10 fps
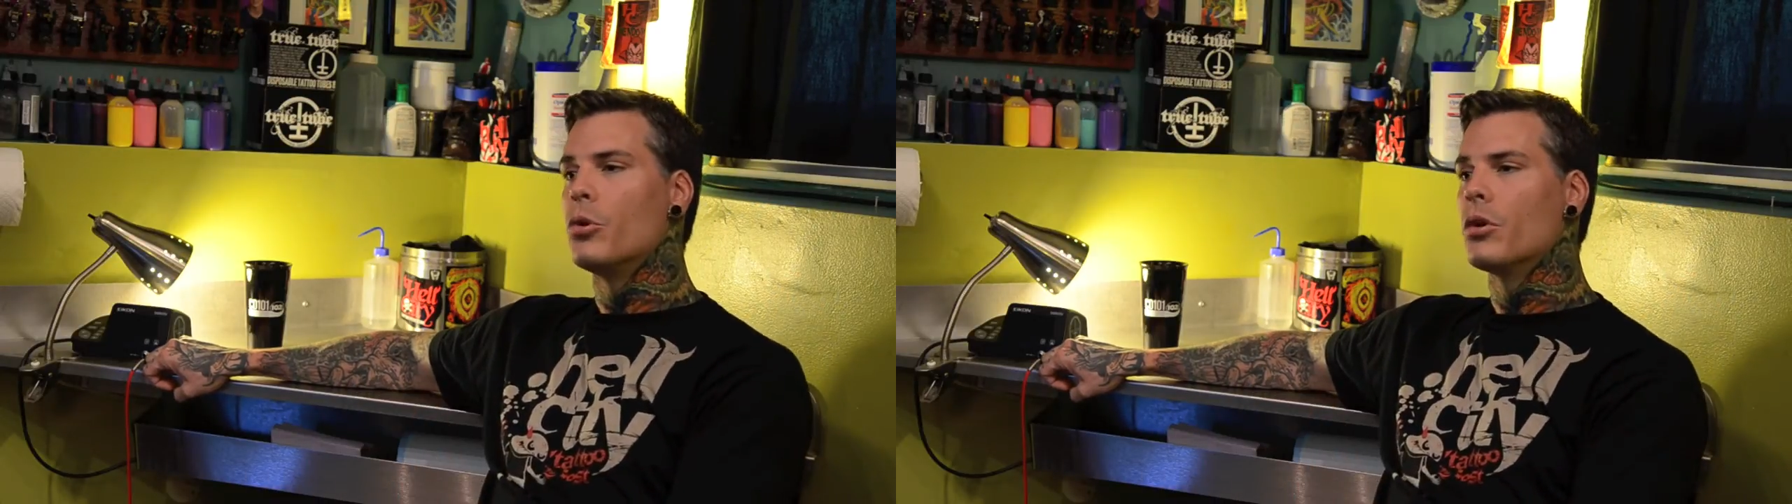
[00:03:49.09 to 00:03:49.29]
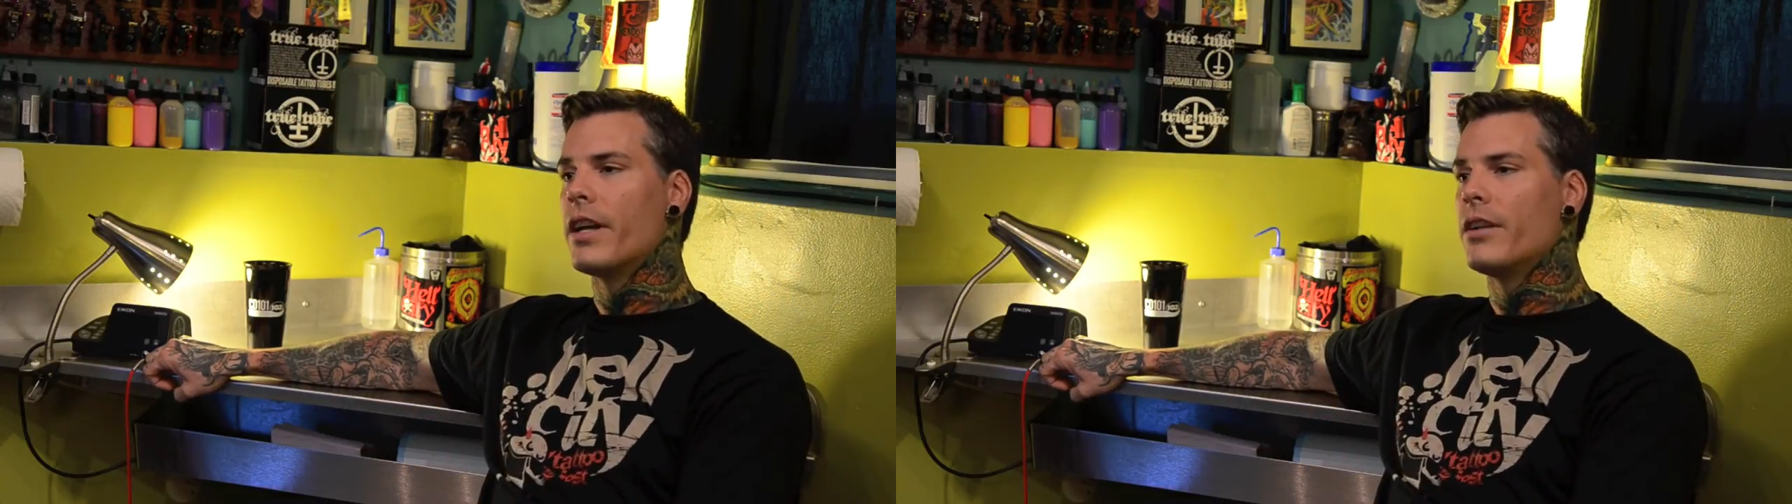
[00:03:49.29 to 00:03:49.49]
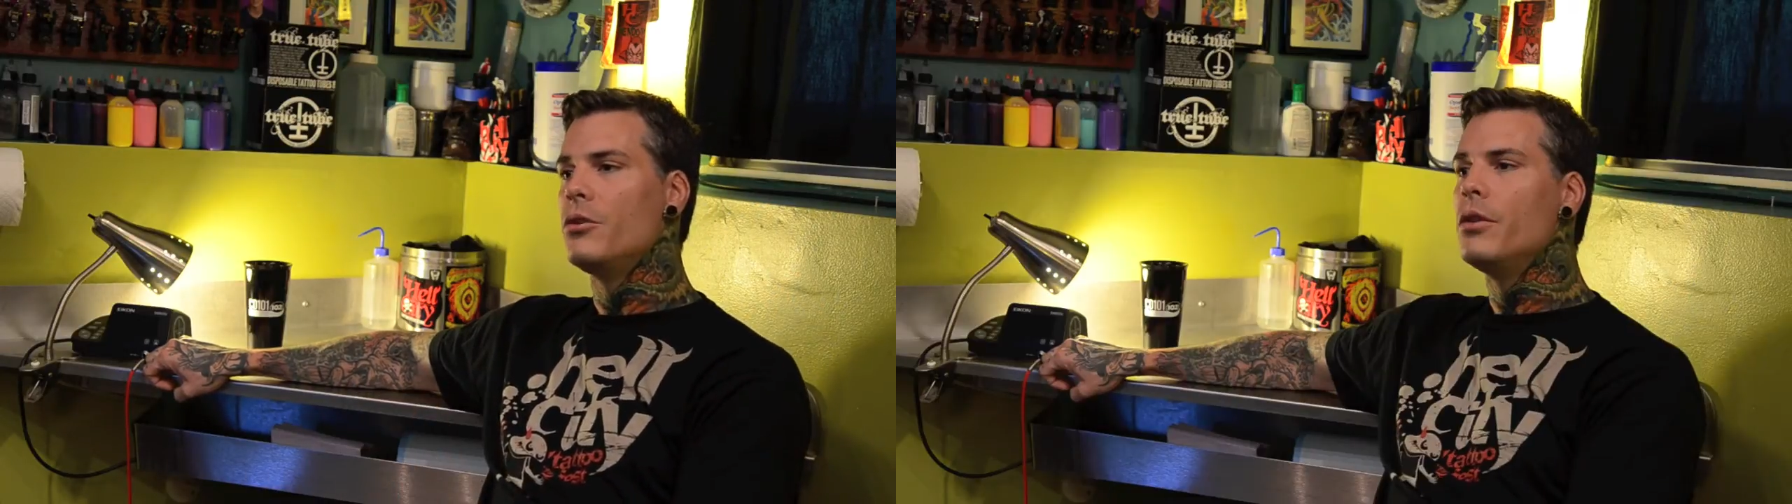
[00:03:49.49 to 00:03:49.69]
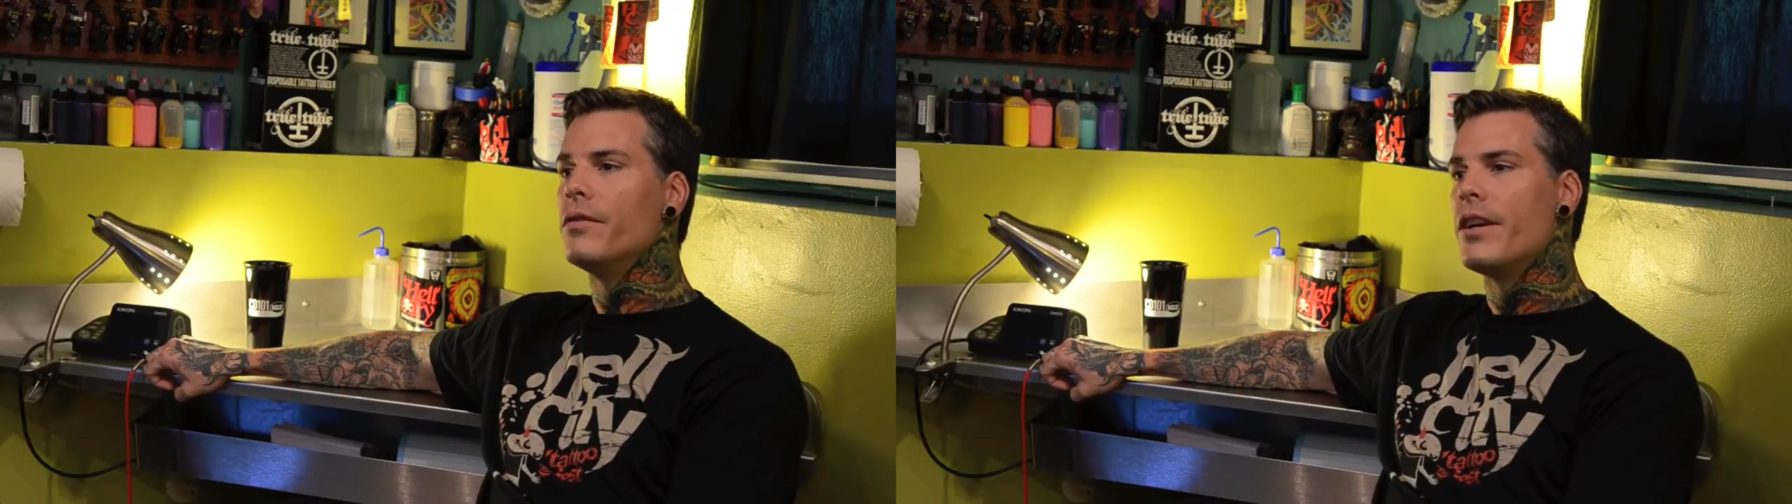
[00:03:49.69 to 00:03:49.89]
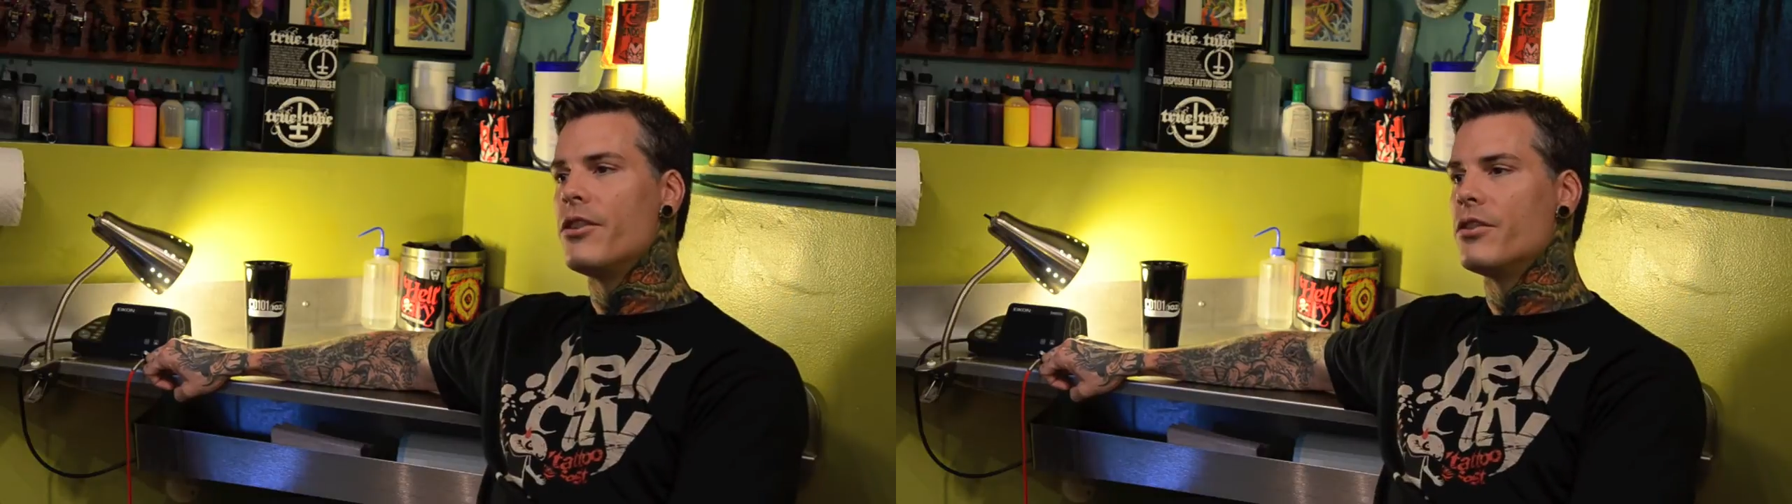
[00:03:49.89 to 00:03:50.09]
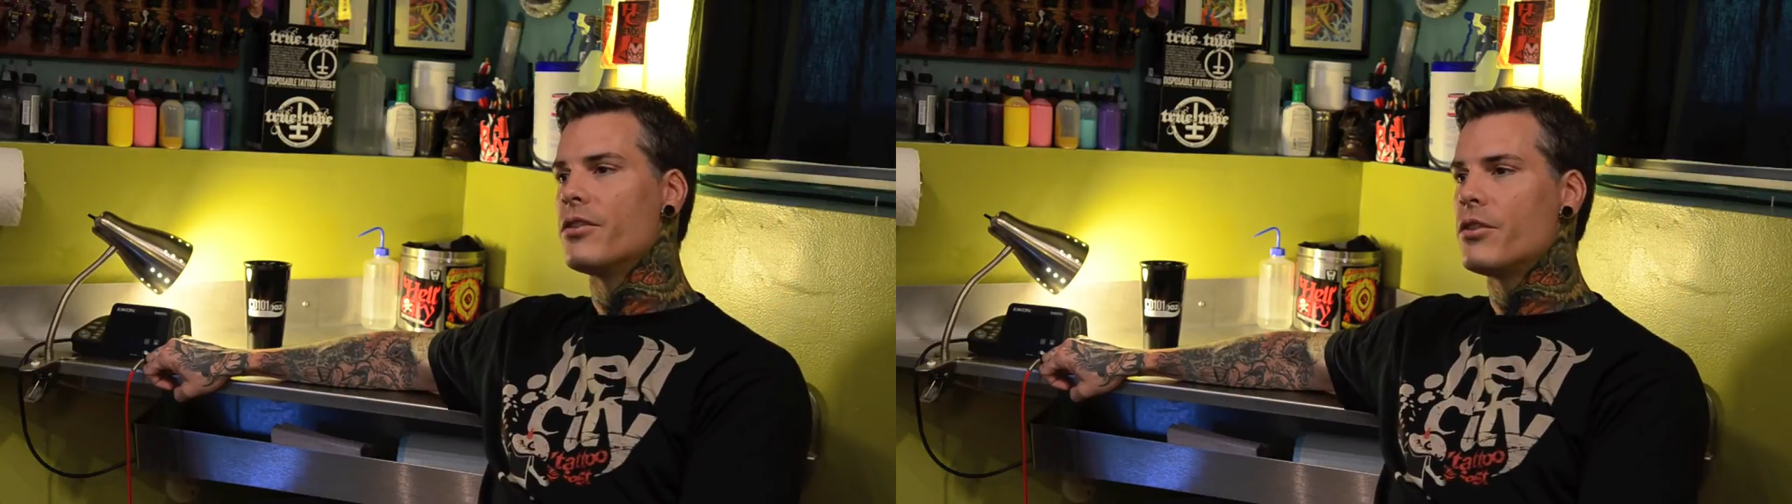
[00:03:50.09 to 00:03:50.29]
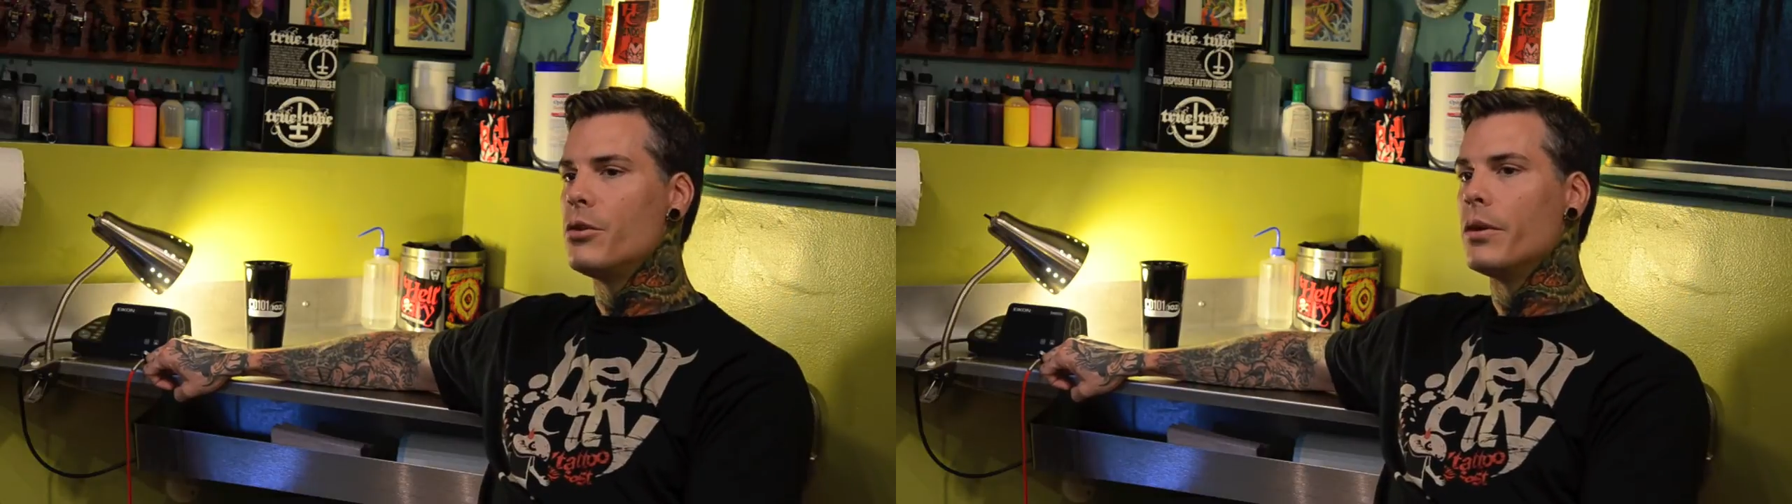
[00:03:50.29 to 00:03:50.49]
more tattoo conventions too,